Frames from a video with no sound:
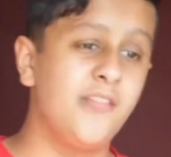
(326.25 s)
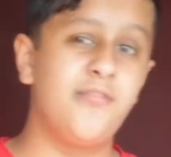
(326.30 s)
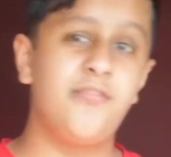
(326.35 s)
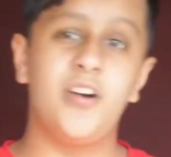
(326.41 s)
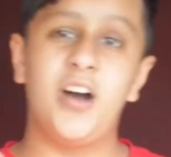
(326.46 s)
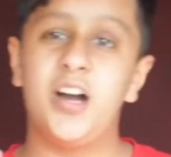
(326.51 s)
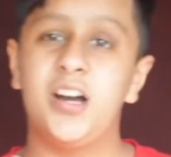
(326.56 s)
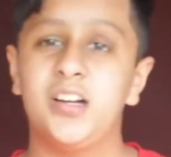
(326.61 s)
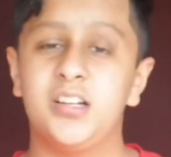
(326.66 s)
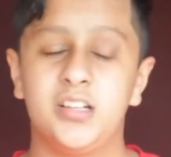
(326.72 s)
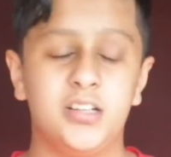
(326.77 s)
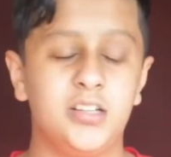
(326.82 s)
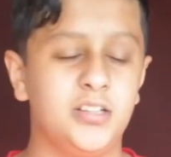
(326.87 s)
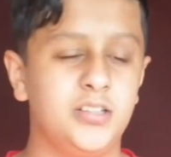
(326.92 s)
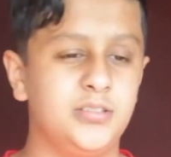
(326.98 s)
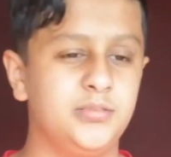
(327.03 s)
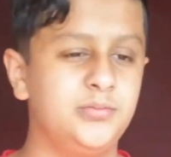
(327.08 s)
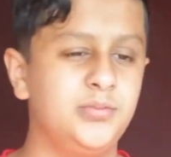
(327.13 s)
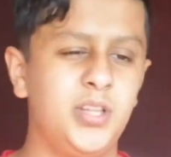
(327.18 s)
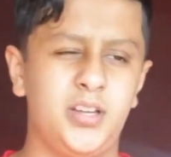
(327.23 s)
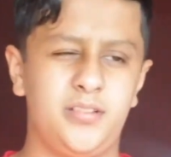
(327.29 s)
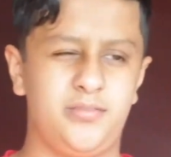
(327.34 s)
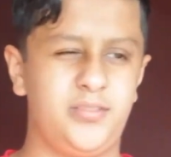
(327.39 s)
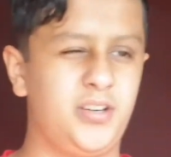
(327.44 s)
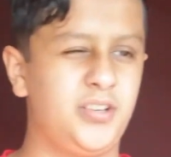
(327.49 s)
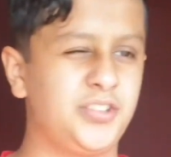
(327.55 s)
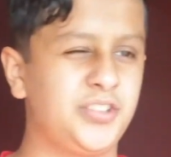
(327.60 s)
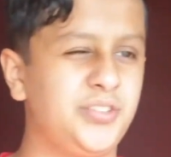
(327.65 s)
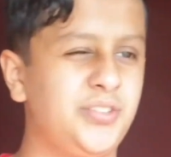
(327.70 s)
not
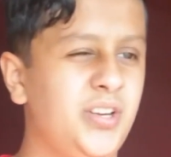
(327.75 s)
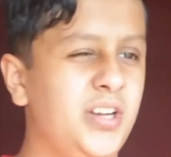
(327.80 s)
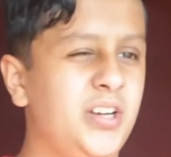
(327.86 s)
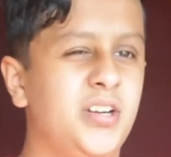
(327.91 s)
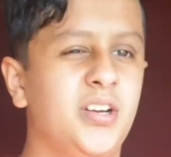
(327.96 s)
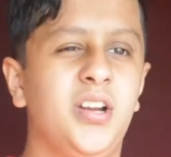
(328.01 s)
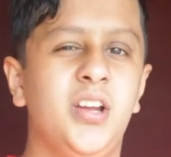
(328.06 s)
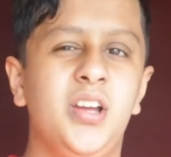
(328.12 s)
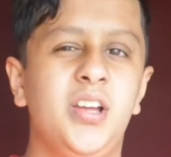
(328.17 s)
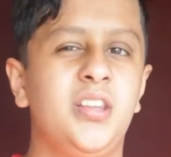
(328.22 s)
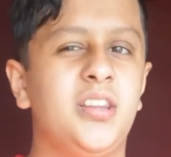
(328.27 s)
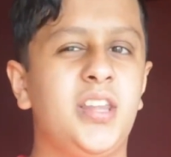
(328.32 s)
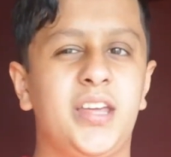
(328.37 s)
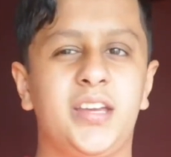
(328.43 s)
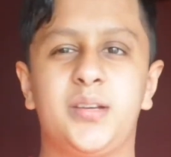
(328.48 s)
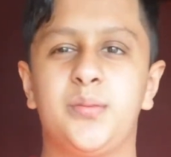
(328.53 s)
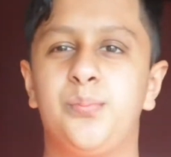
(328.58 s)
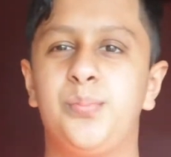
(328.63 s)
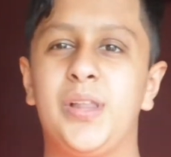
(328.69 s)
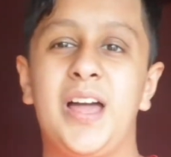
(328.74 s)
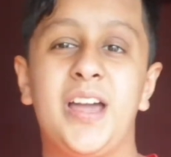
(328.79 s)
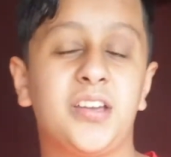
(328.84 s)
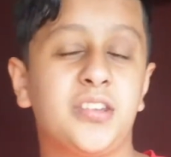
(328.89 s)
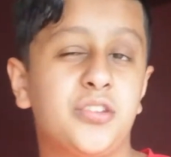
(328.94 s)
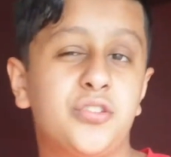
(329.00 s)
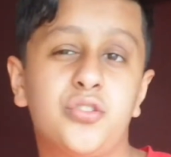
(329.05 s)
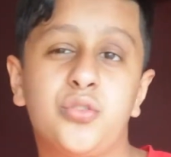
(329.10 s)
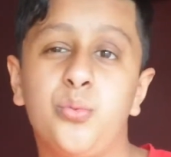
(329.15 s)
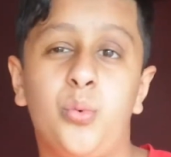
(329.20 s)
Foxfire, like Black
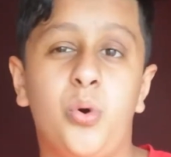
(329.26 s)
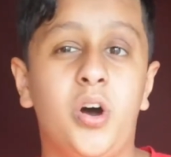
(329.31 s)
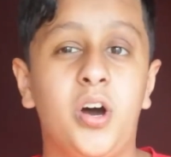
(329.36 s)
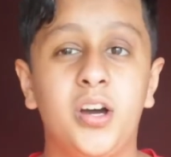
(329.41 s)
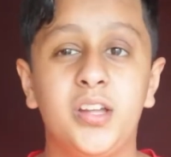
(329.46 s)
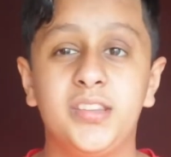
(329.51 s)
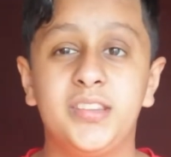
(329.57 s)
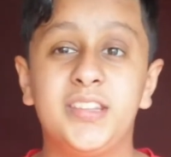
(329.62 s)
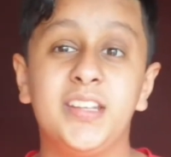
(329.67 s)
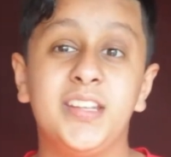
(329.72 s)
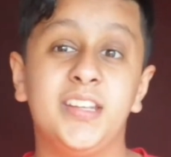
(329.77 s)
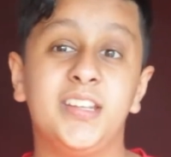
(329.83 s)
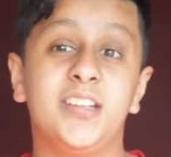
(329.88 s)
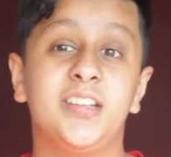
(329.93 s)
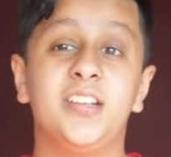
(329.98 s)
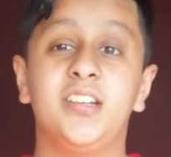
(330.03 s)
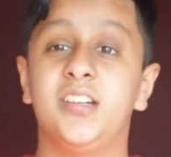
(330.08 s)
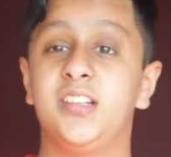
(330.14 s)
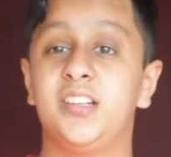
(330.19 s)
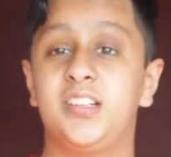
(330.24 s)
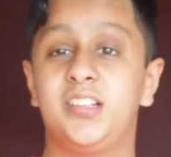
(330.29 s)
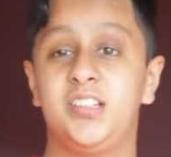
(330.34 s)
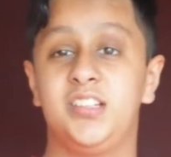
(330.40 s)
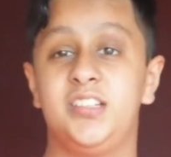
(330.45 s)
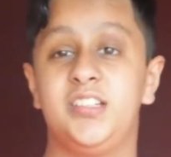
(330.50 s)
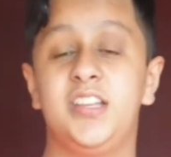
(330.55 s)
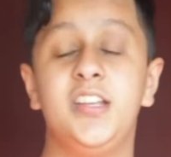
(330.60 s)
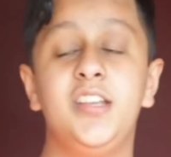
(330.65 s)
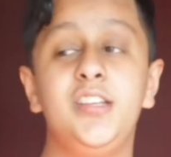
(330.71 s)
Swan thing
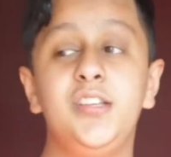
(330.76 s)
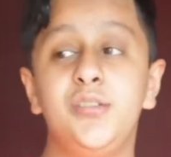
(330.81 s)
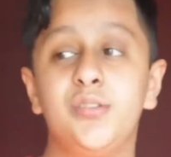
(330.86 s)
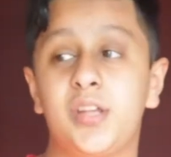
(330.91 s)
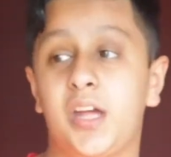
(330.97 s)
continues.